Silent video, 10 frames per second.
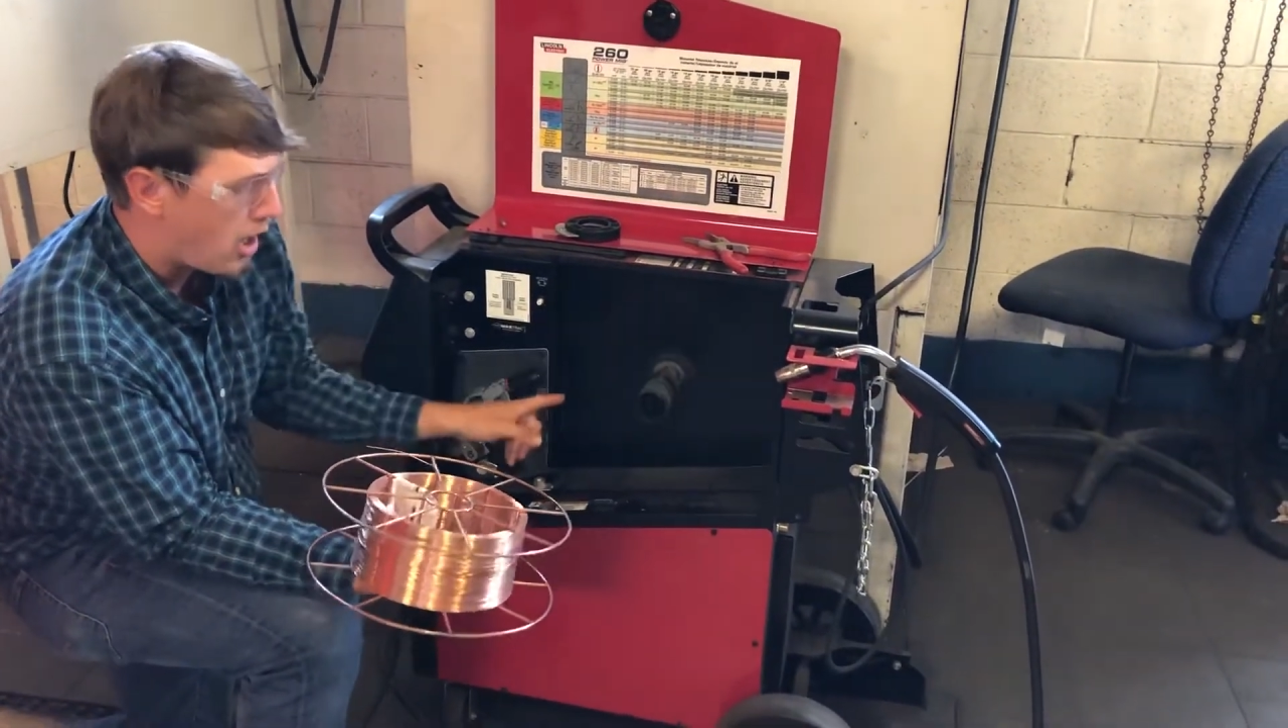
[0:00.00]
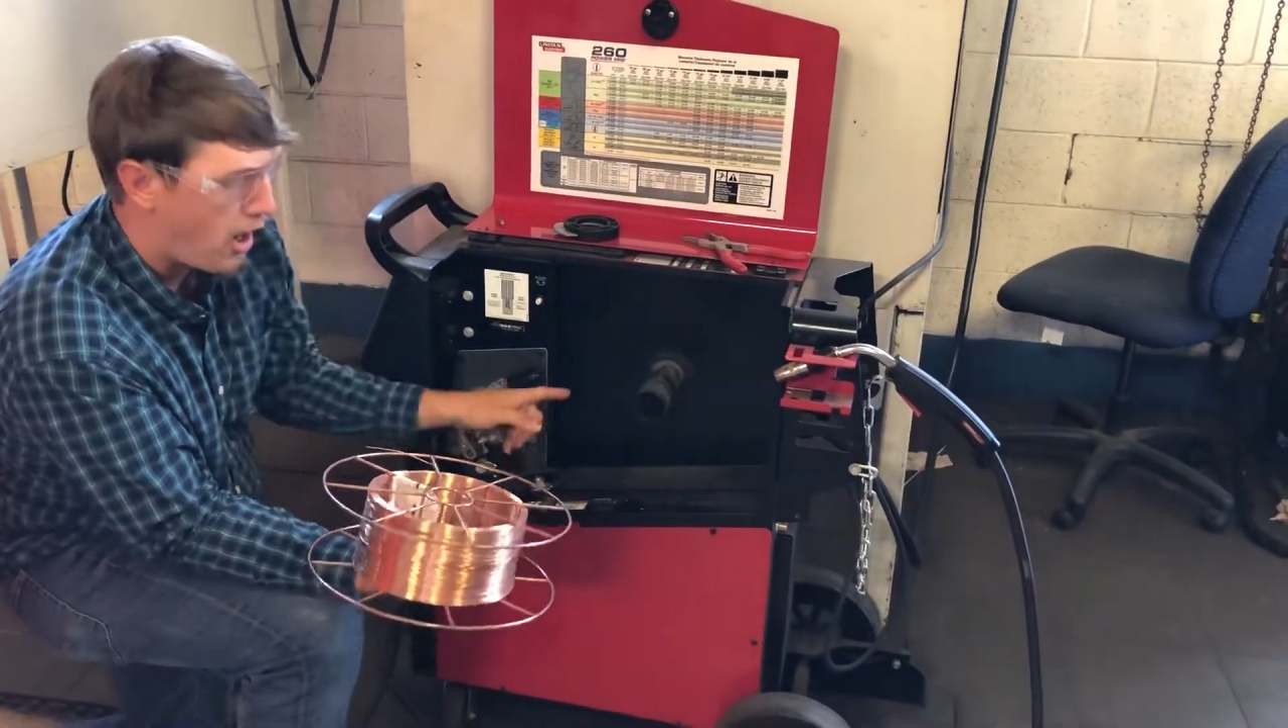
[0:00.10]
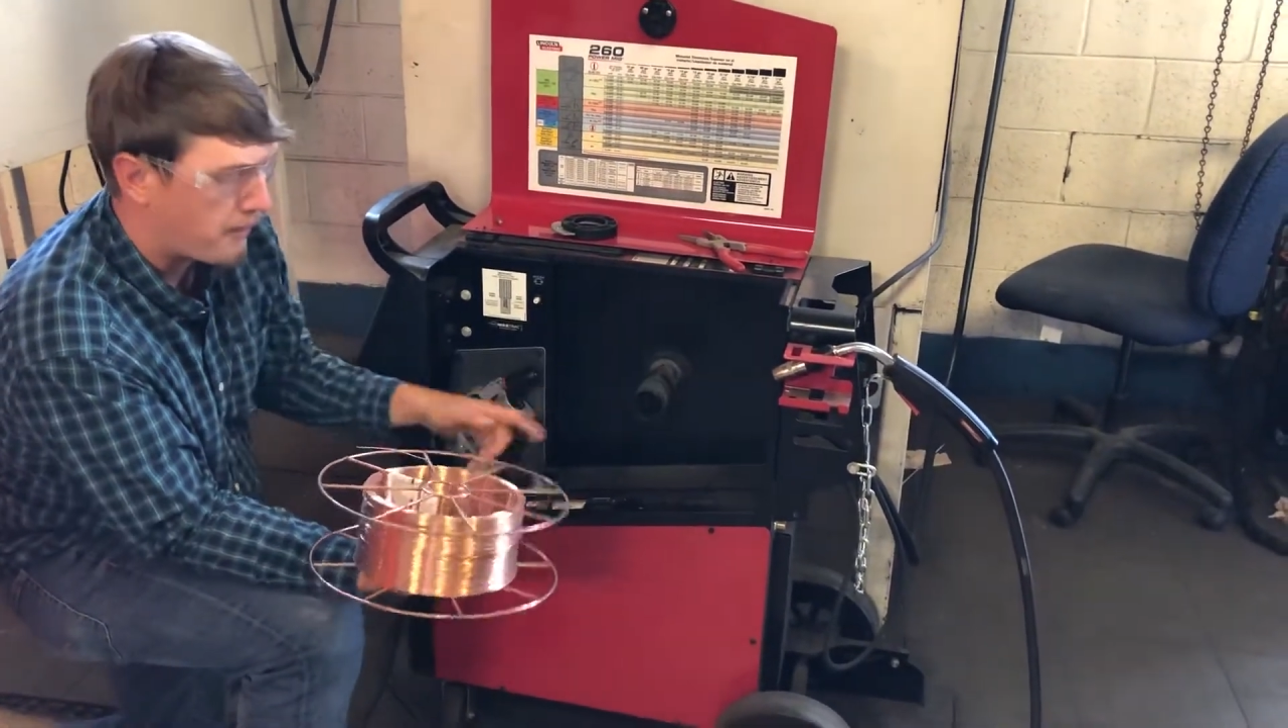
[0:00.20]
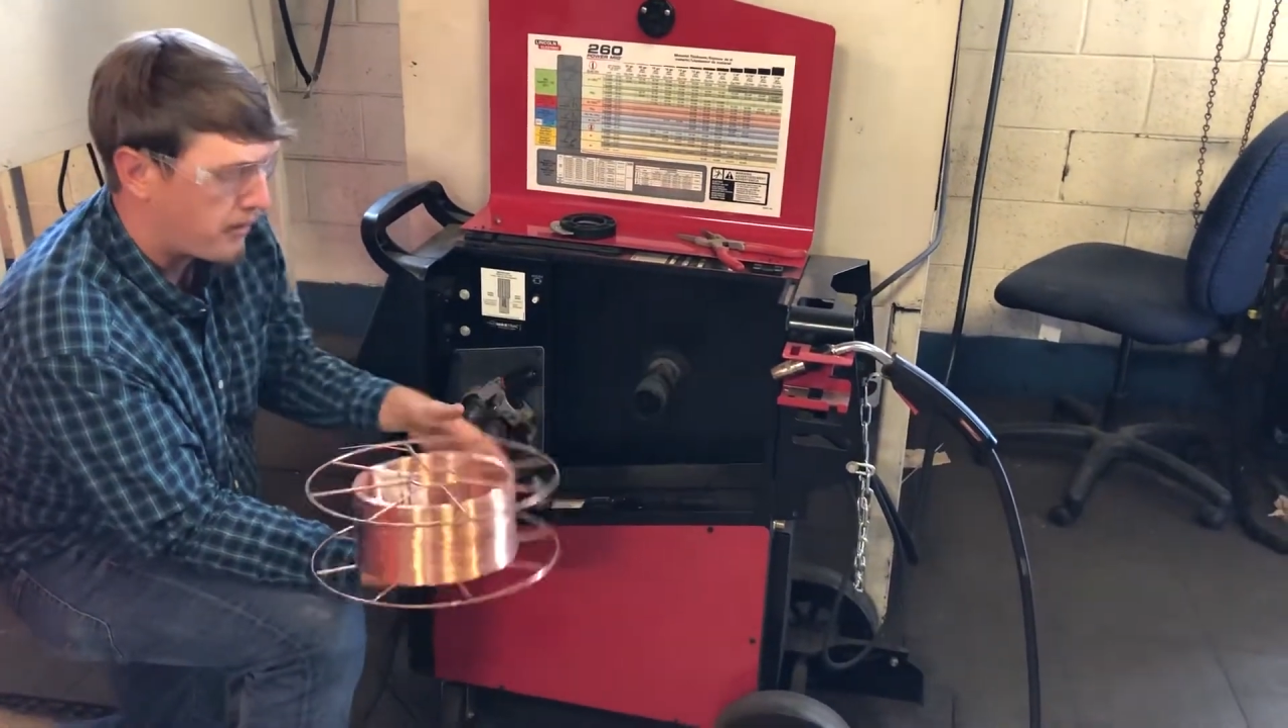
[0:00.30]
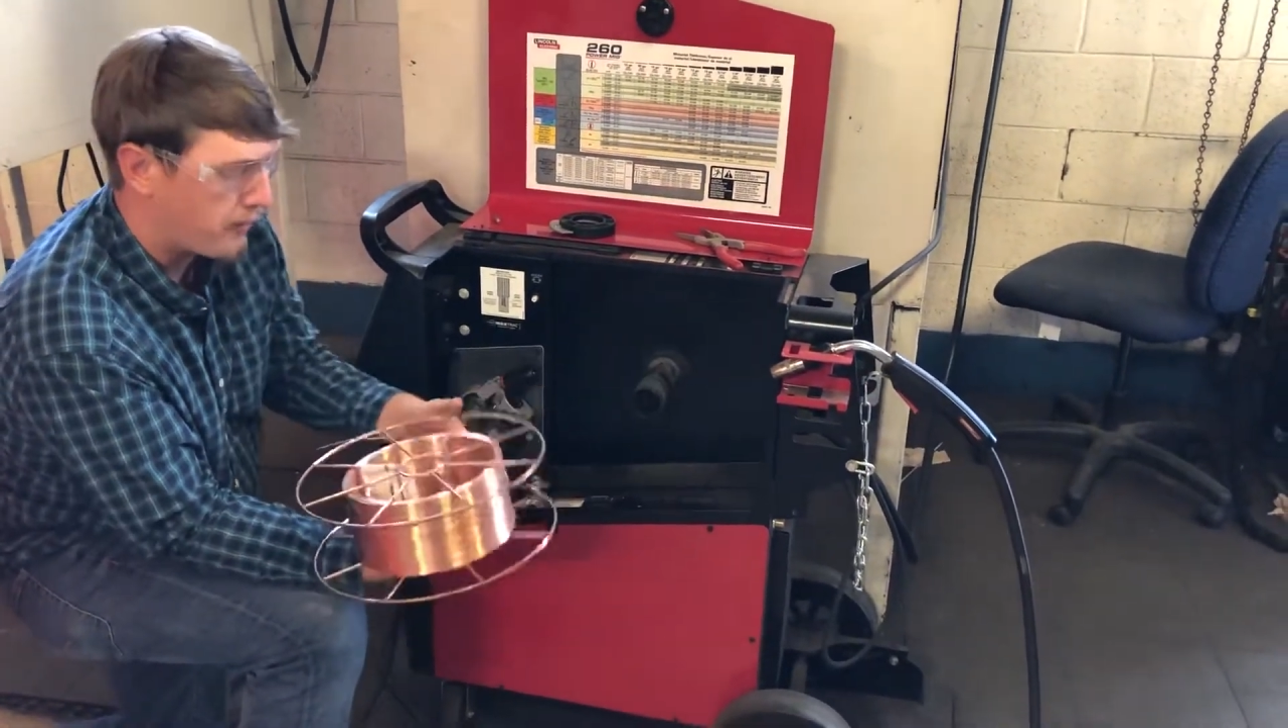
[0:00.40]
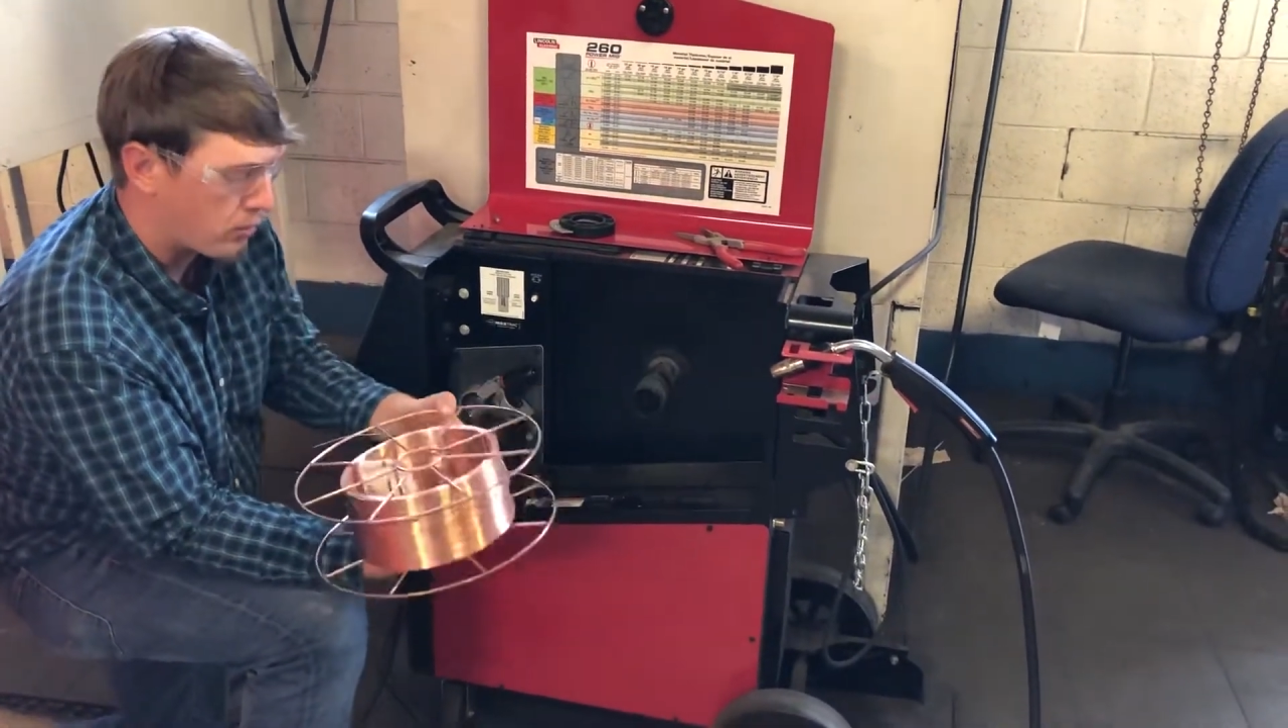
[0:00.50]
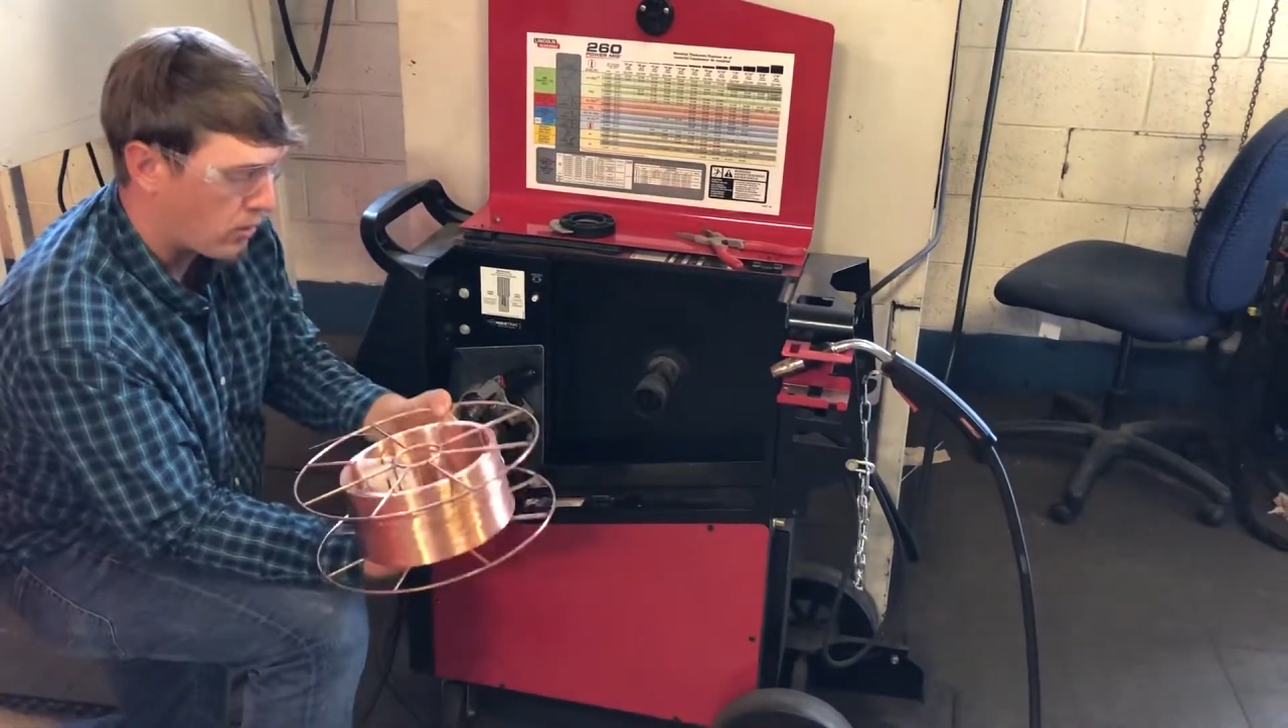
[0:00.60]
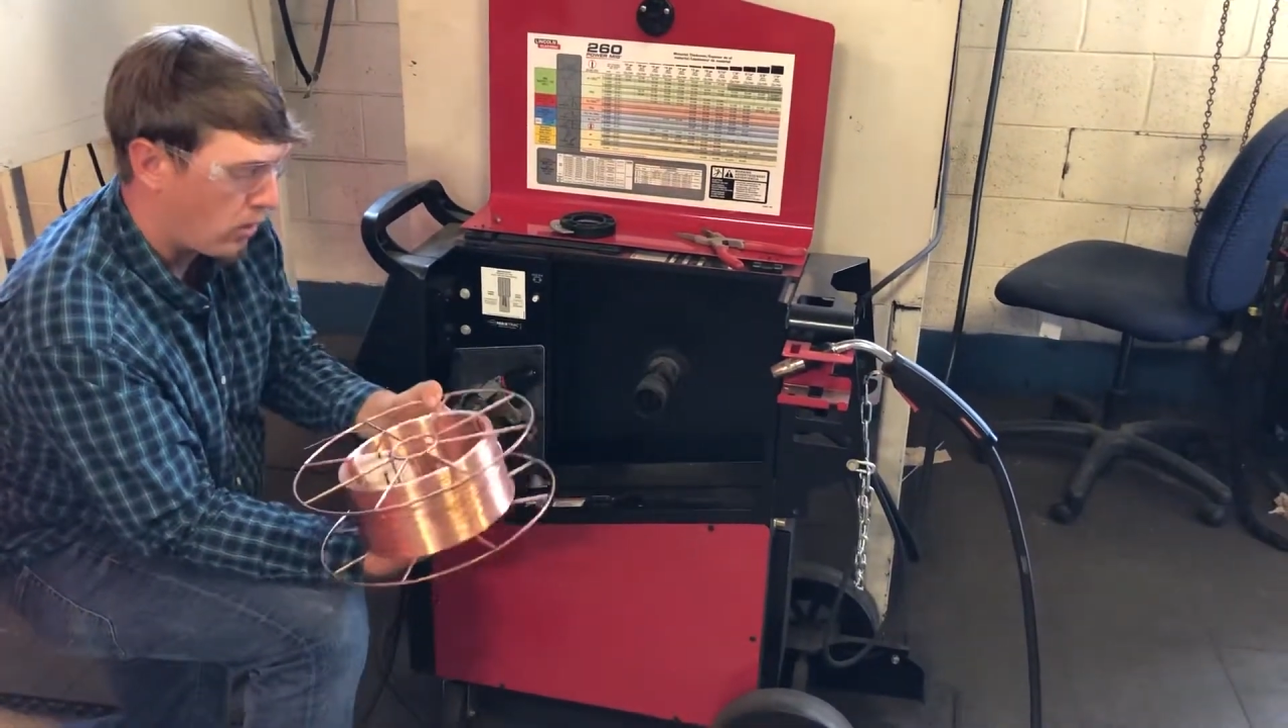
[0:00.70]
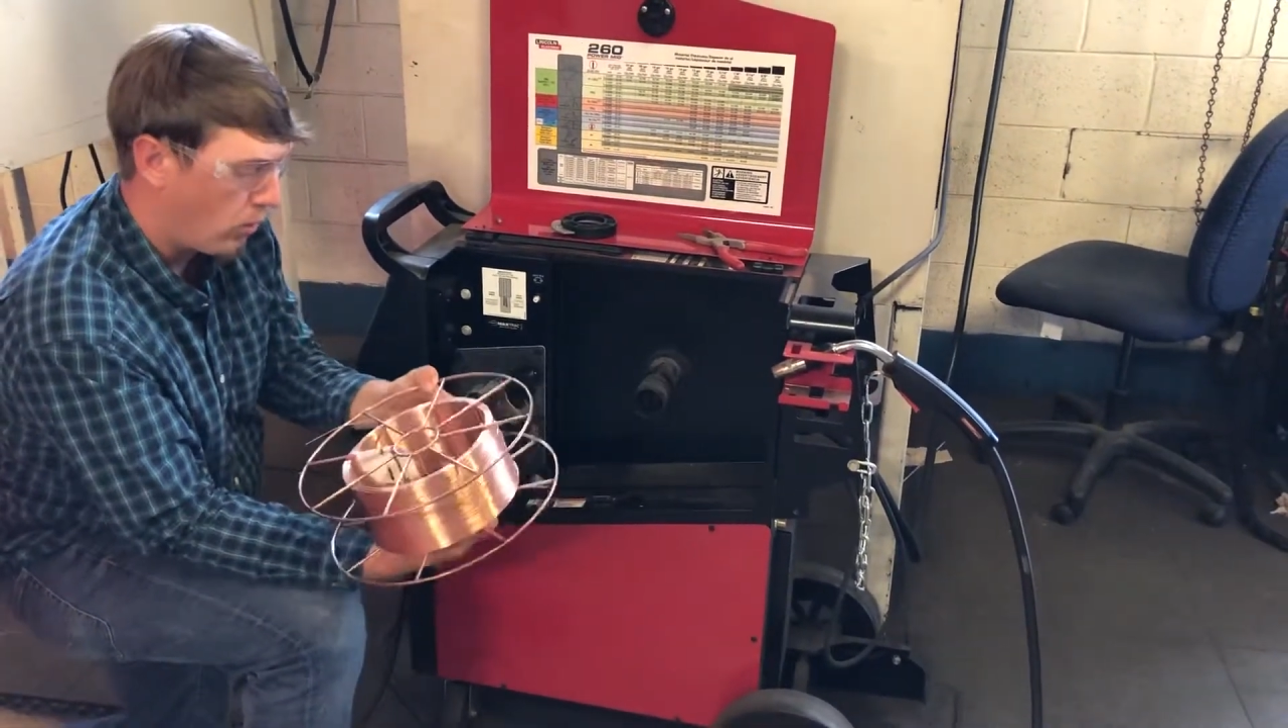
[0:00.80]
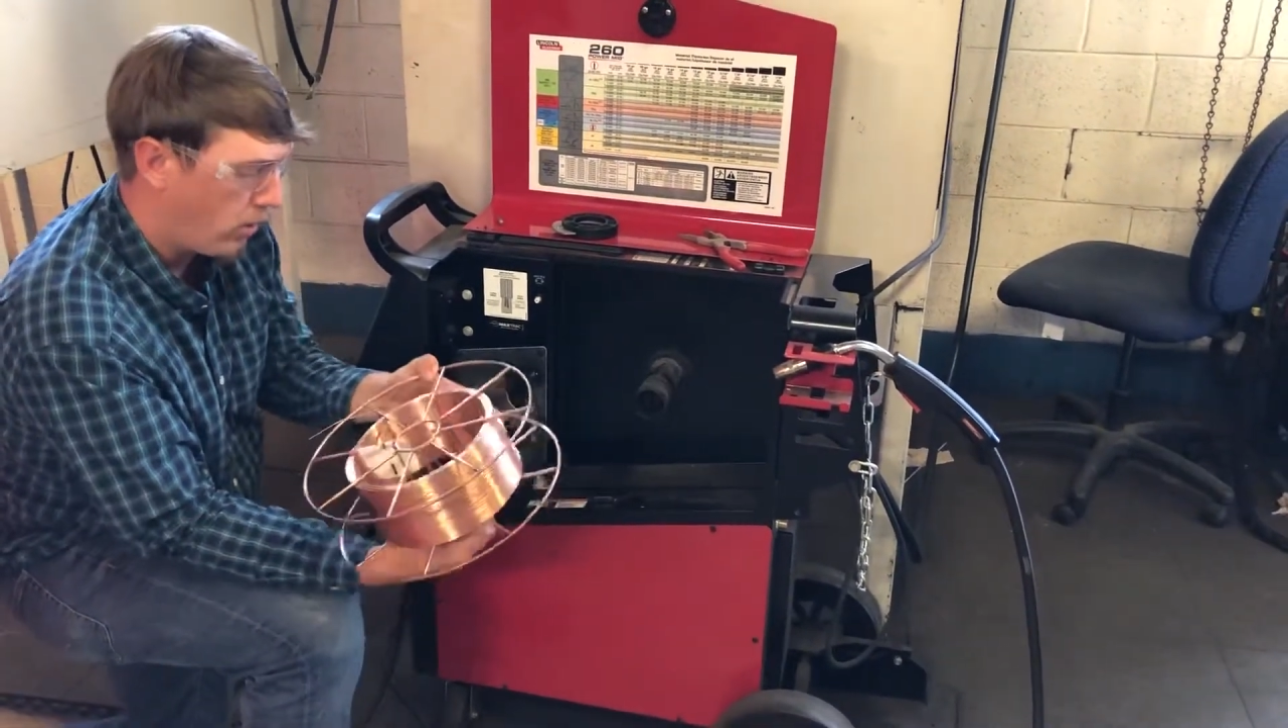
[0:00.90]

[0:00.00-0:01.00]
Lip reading: top of the roll.